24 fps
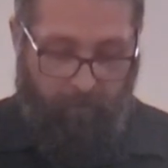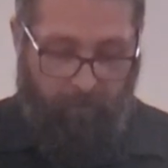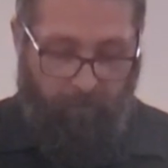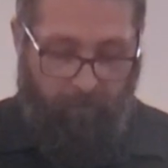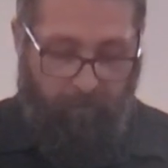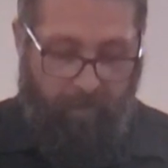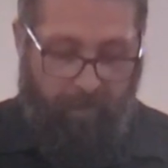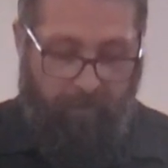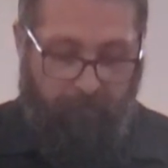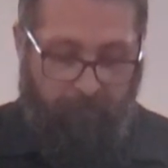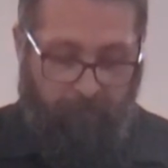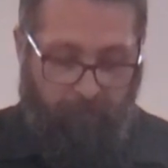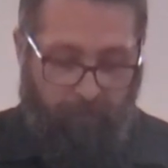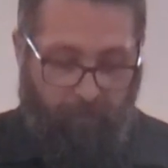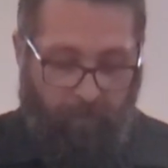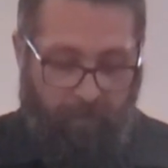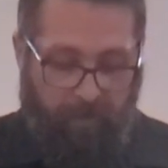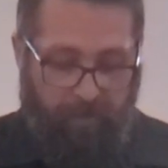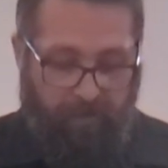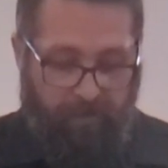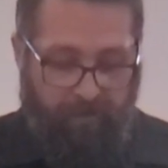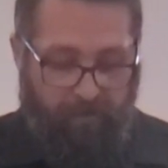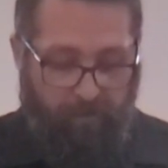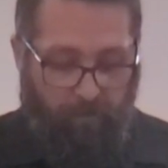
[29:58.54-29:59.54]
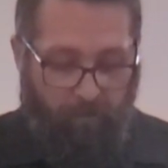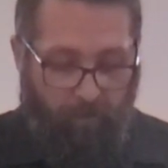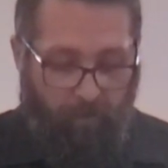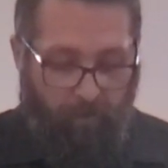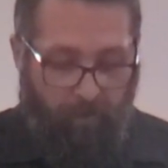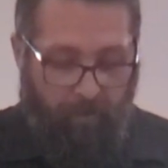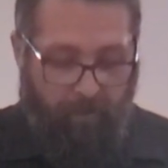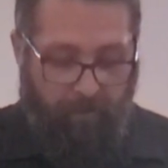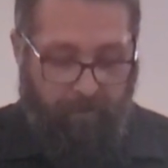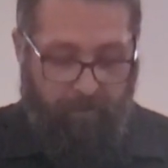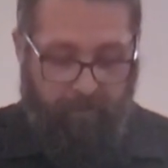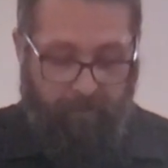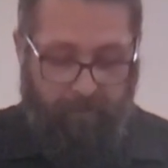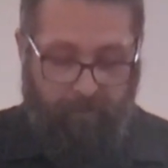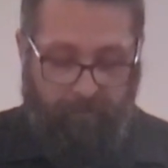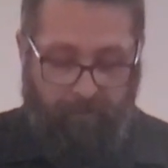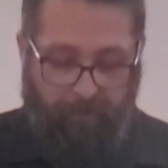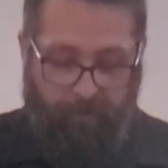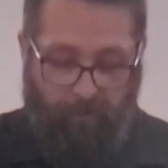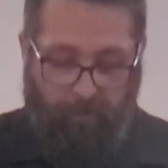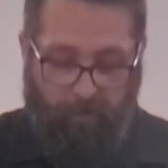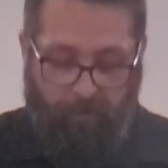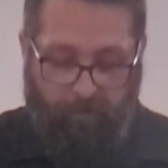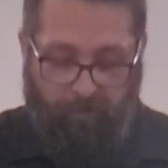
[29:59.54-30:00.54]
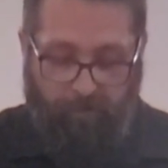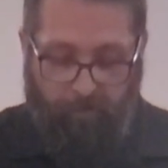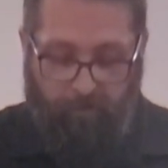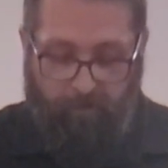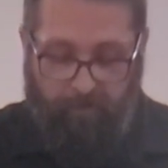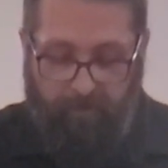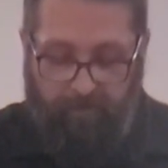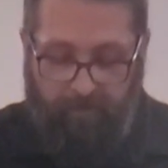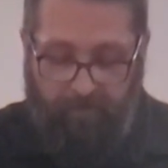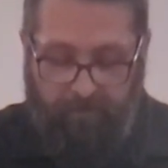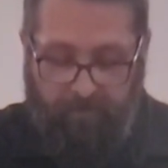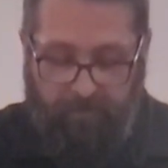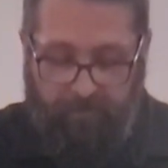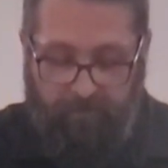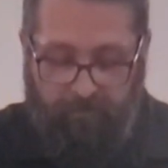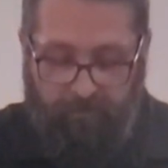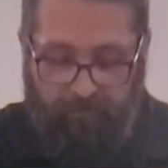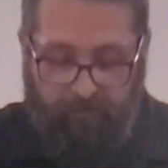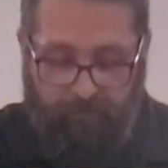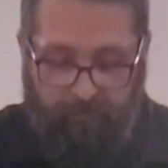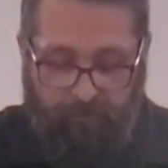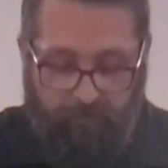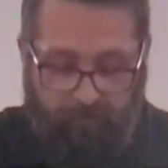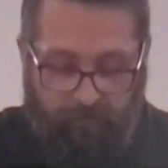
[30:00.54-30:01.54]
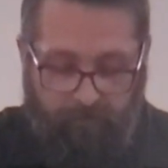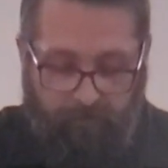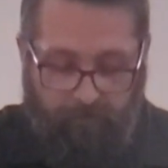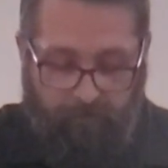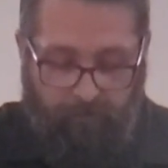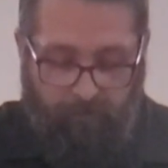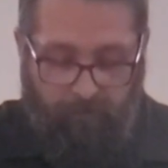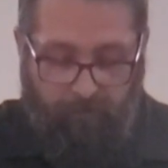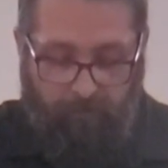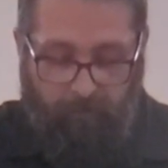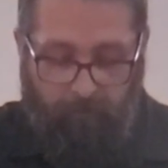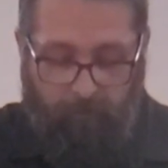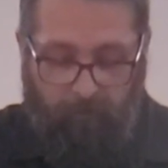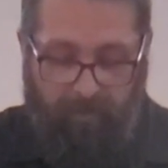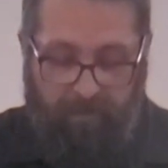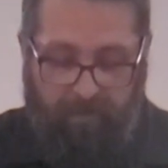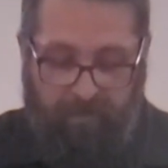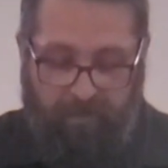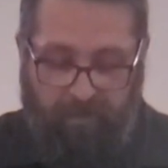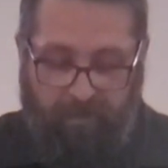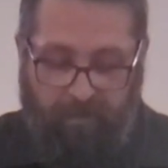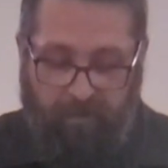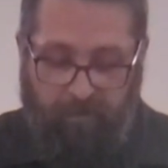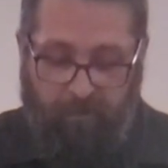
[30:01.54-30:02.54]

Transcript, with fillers: the light of Christ dawned in our darkness, we sink